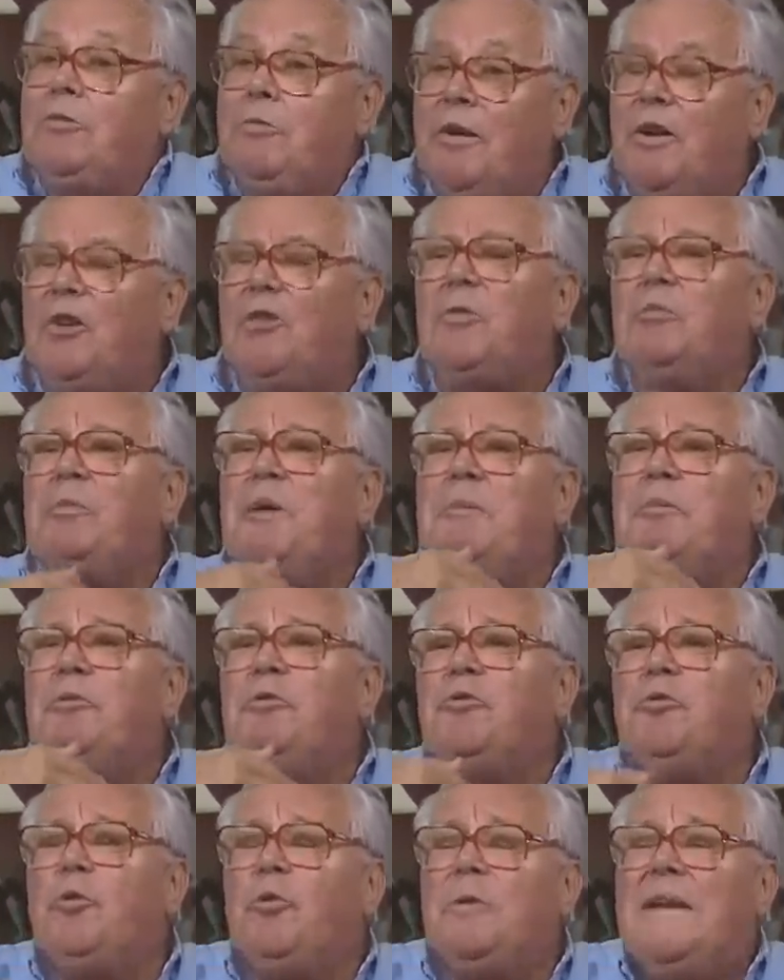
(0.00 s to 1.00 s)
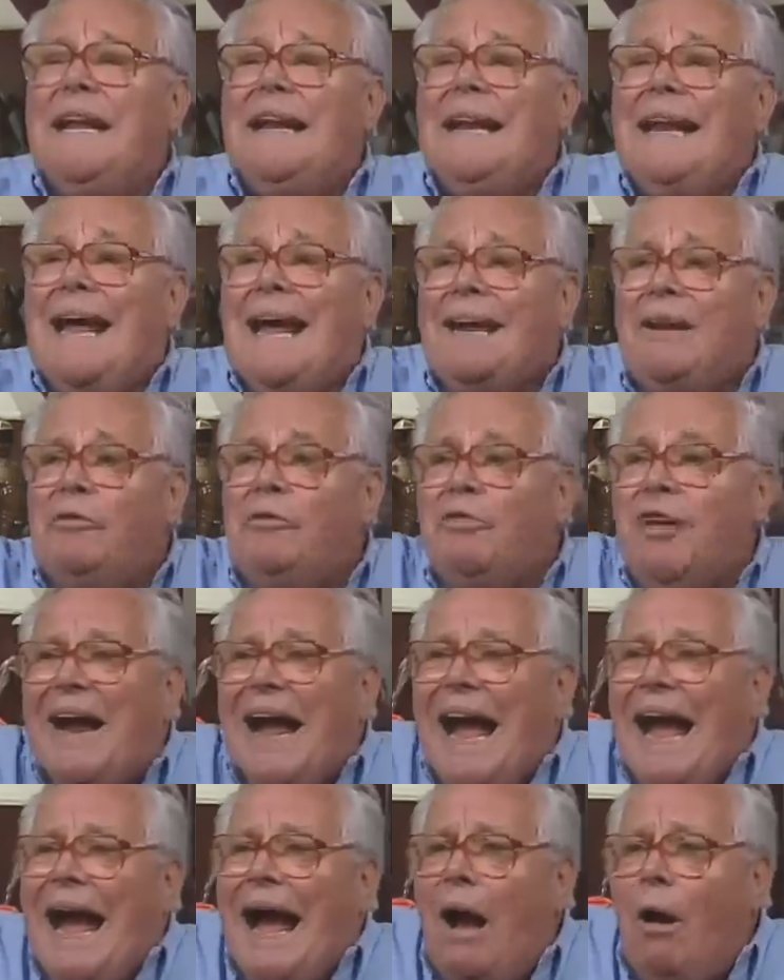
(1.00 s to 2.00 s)
Because people stood in line for
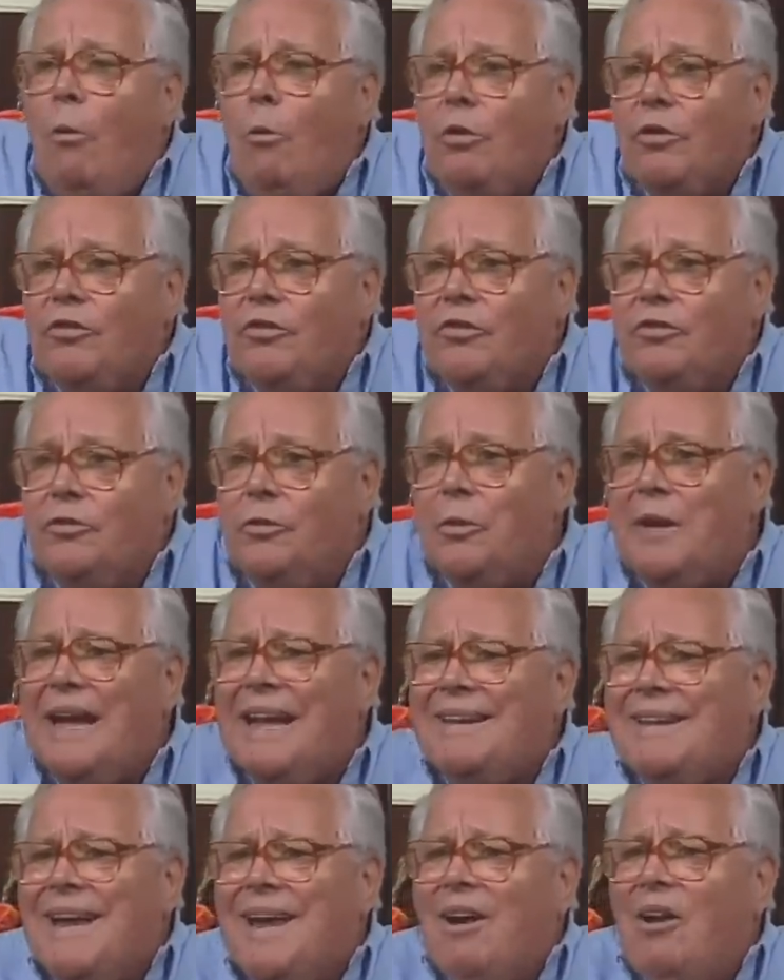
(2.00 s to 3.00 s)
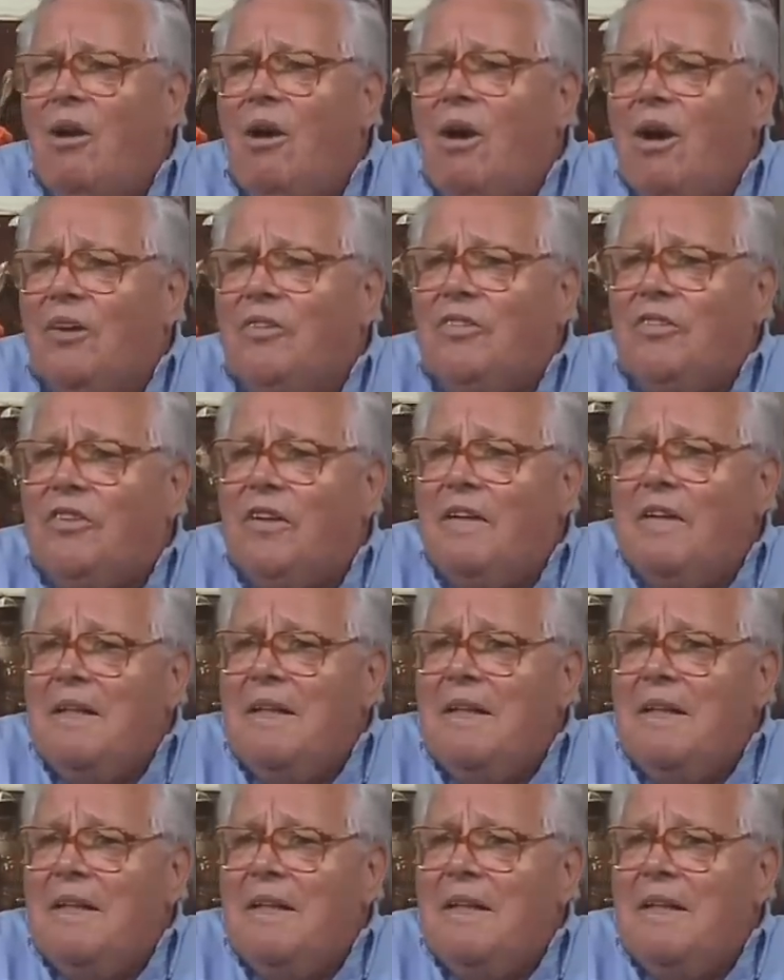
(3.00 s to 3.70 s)
hours to get their cards.